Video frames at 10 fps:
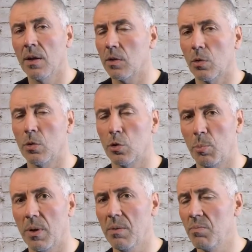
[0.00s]
it's going to
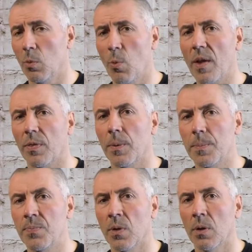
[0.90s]
be wet.
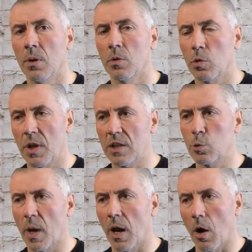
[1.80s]
So that's
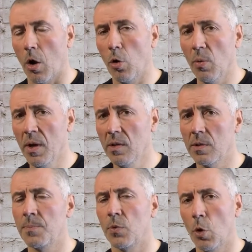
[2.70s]
why
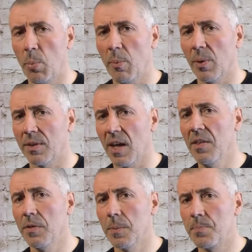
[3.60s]
always 2 people
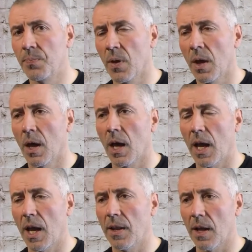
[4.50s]
tent.
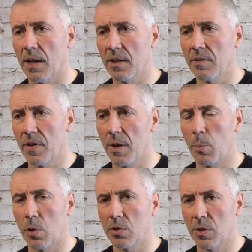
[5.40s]
And another very
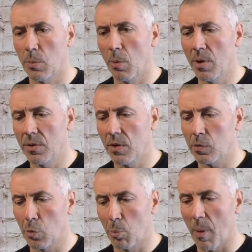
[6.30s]
important moment is
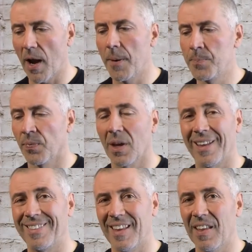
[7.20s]
to buy
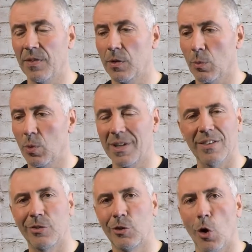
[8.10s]
a tent with a
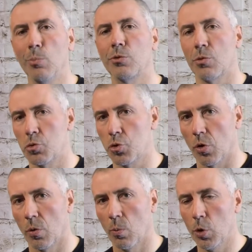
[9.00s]
dome structure,
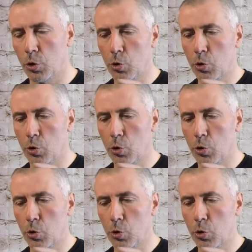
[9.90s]
with